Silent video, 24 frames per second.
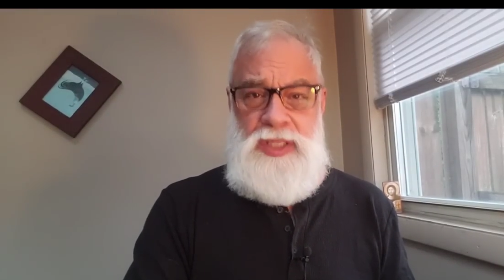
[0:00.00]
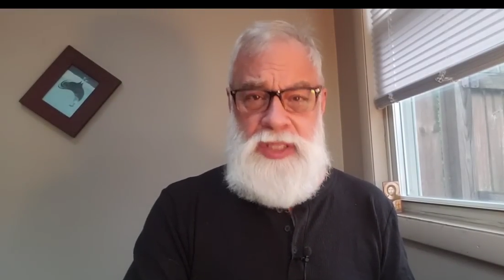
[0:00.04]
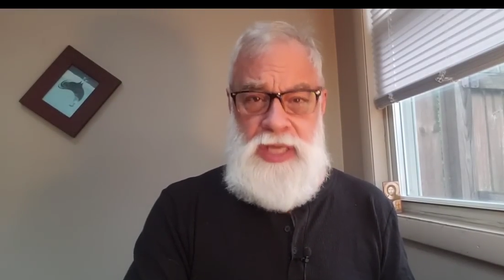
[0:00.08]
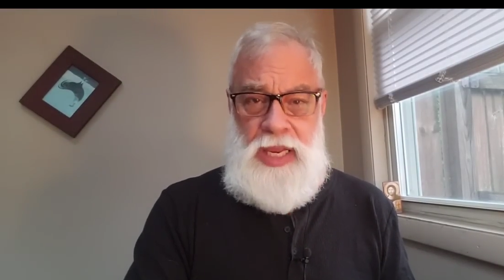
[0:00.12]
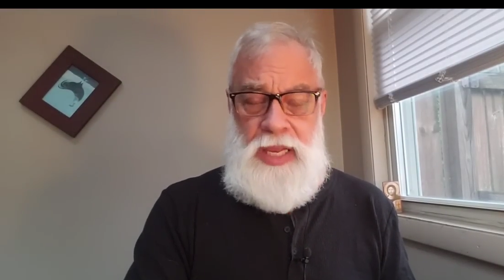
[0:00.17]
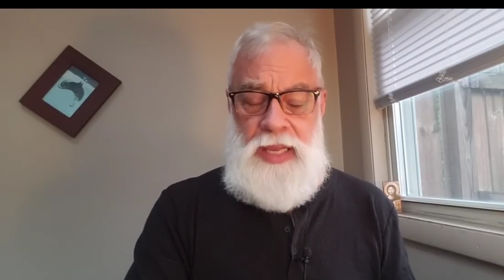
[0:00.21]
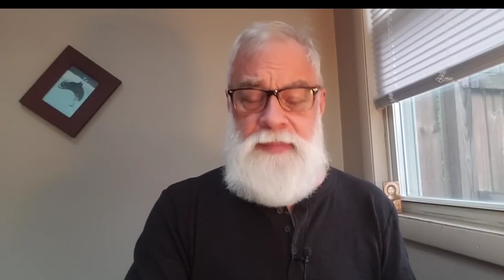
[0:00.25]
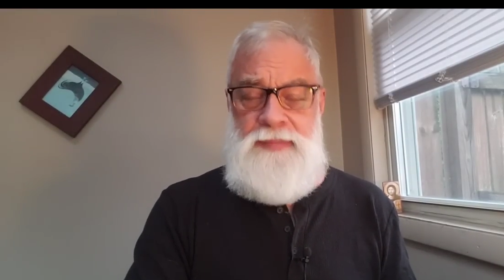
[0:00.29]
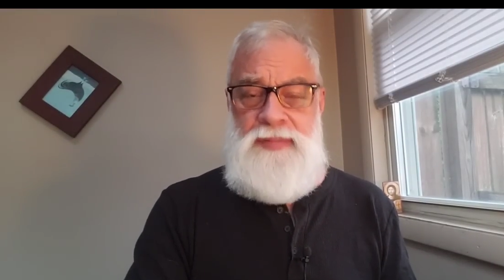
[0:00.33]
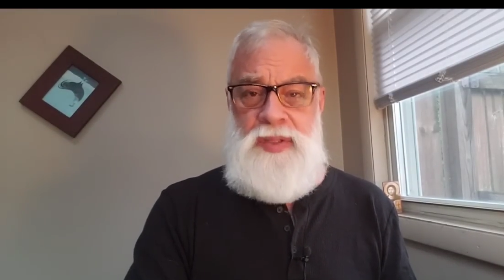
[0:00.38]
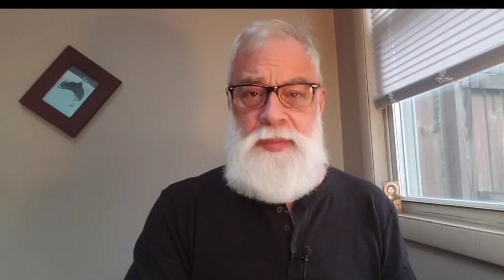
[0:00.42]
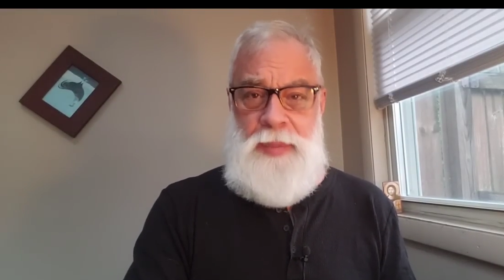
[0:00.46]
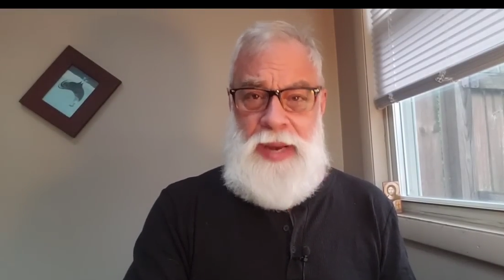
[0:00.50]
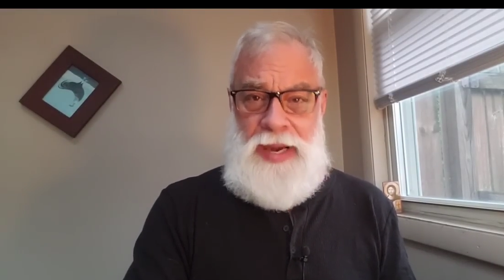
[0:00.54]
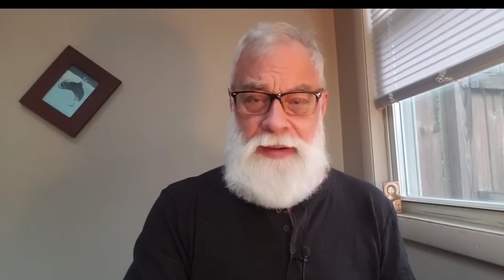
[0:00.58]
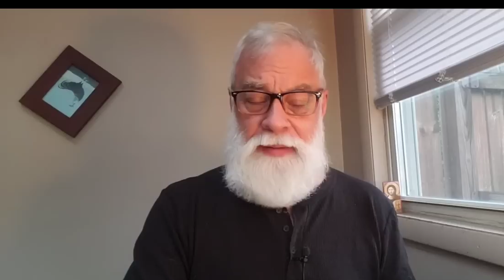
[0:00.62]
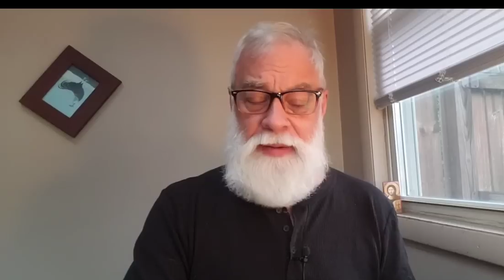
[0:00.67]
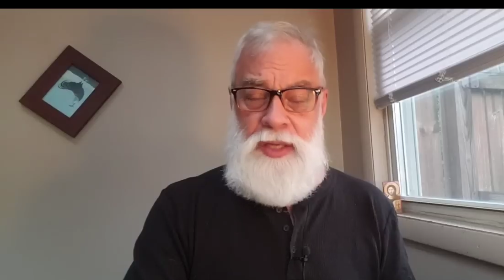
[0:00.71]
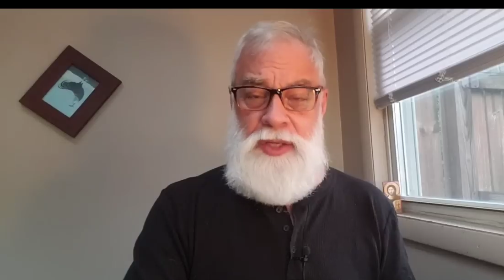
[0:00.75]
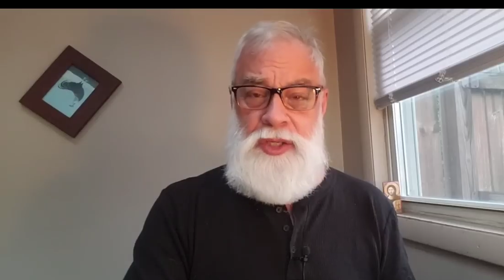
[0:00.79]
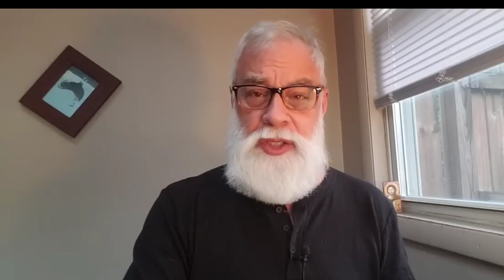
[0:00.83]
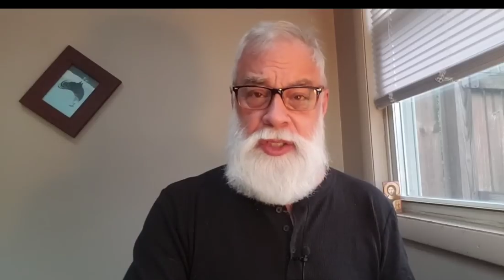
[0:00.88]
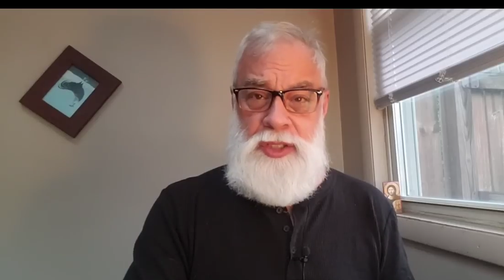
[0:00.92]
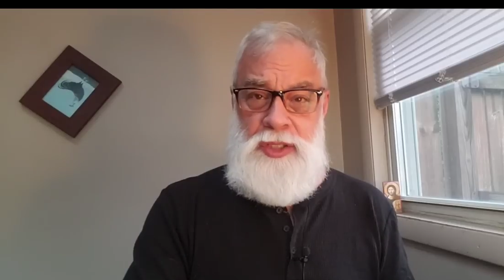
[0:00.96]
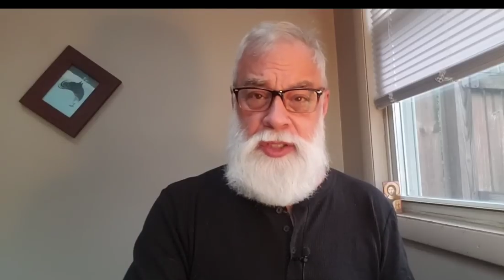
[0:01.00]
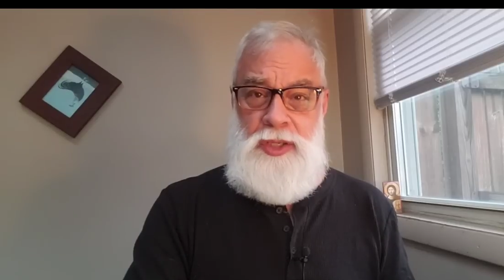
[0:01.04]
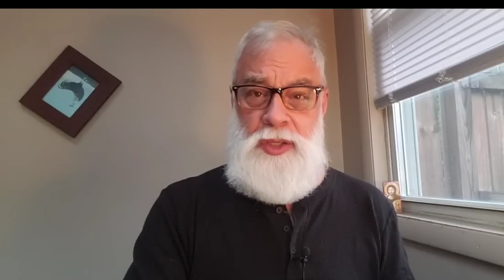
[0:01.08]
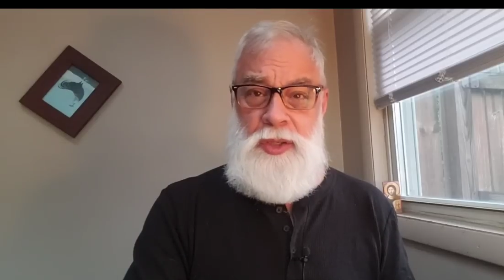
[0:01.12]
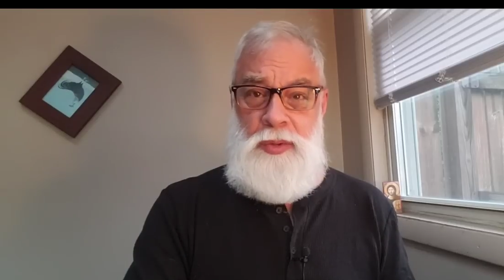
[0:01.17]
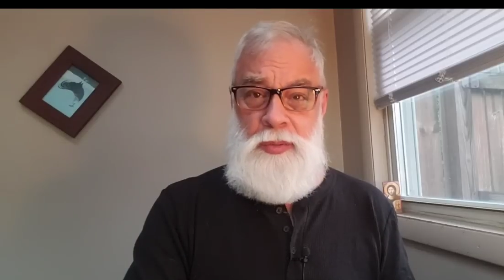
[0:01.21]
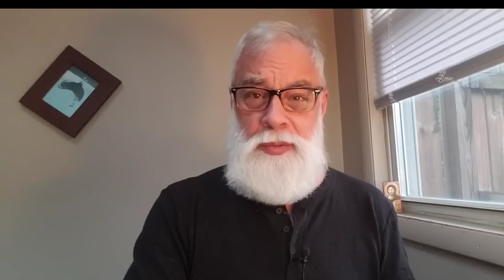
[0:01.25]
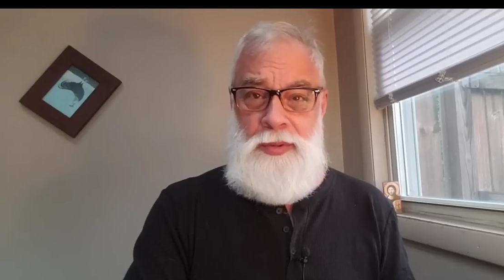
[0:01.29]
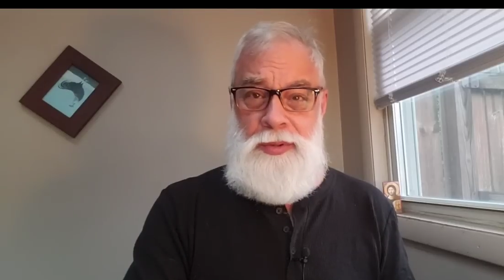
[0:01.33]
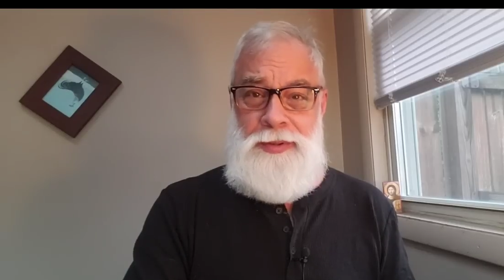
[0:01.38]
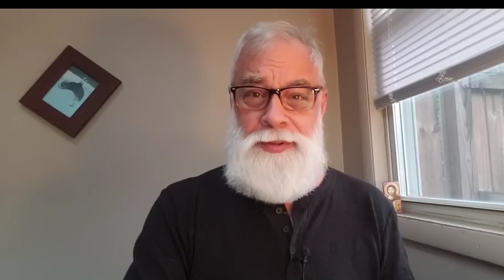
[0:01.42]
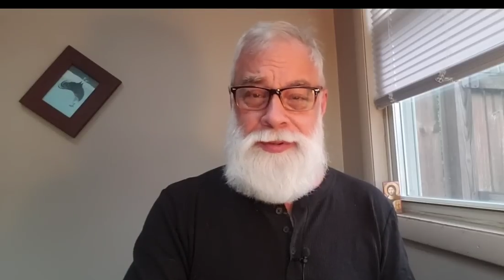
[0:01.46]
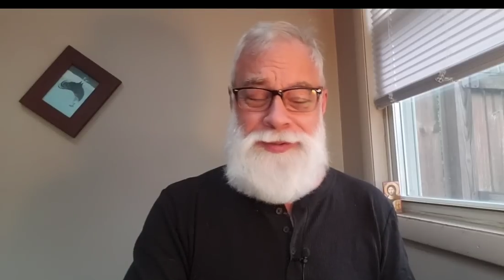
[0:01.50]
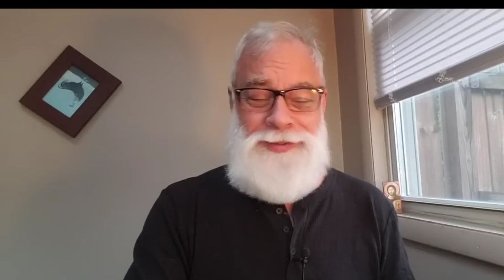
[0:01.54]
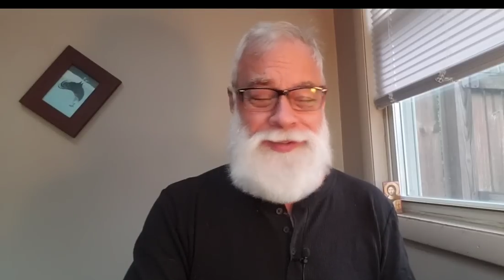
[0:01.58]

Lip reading: saves marriages too.